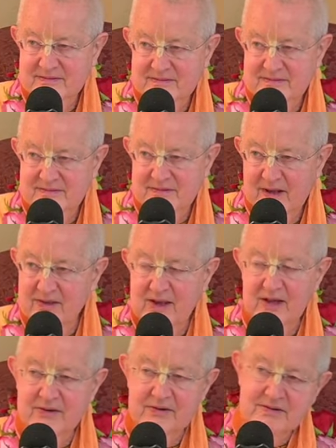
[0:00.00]
And the
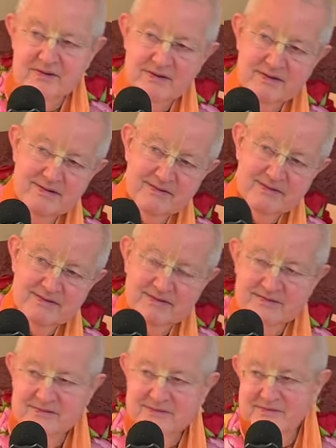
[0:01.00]
others,
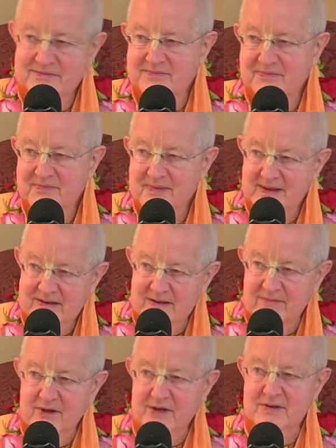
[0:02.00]
something's
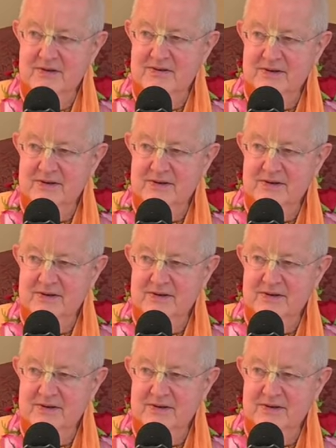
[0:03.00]
missing.